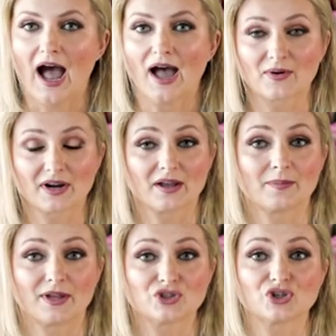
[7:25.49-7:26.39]
I
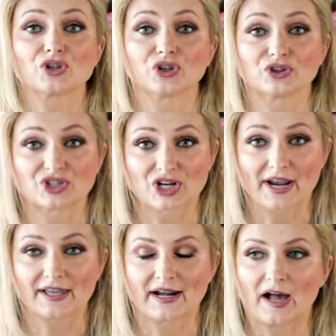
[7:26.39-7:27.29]
recommend you
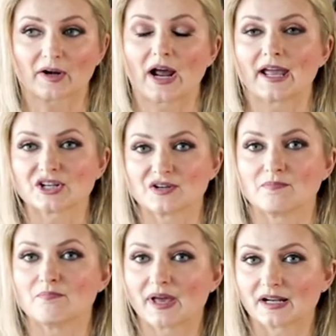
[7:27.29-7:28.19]
check it out. I
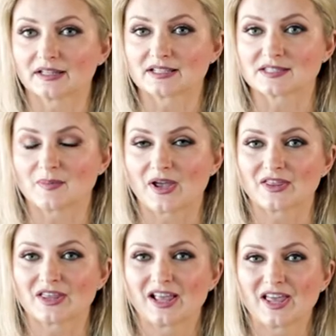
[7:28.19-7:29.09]
actually met
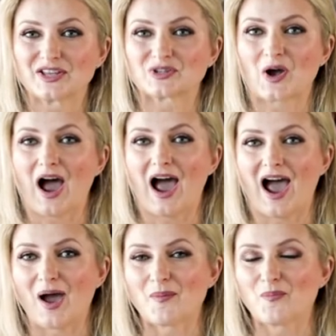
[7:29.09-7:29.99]
Elizabeth. So
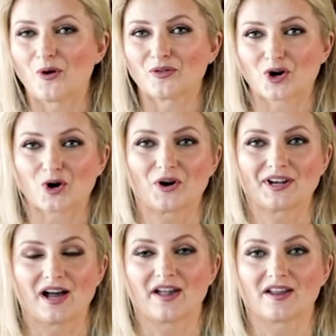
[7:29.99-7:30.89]
both her
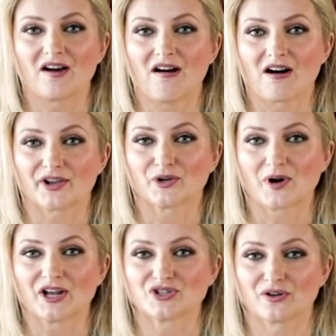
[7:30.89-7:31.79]
and I are
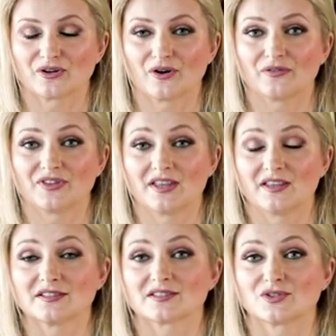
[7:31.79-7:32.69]
graduate of the
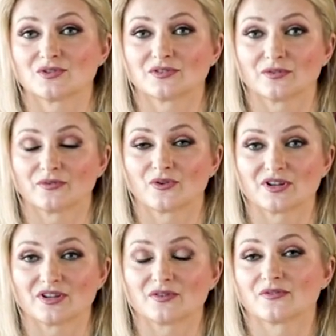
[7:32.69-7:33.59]
Institute
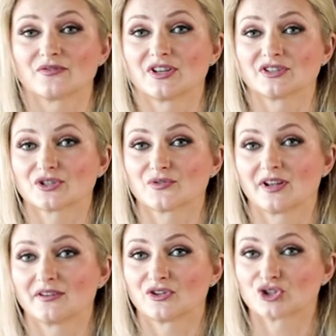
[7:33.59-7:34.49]
for, of
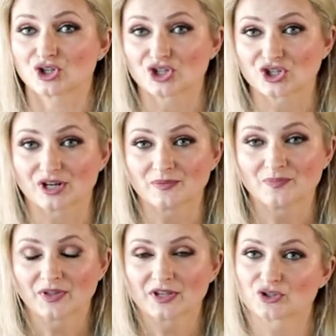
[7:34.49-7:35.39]
Integrated Nutrition.
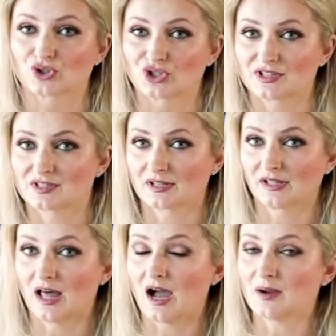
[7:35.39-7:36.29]
So she's an
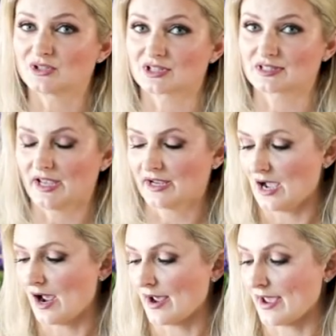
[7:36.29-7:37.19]
alum, just like
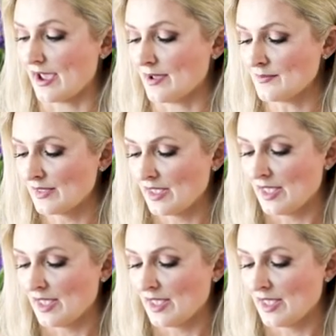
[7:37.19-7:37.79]
I am.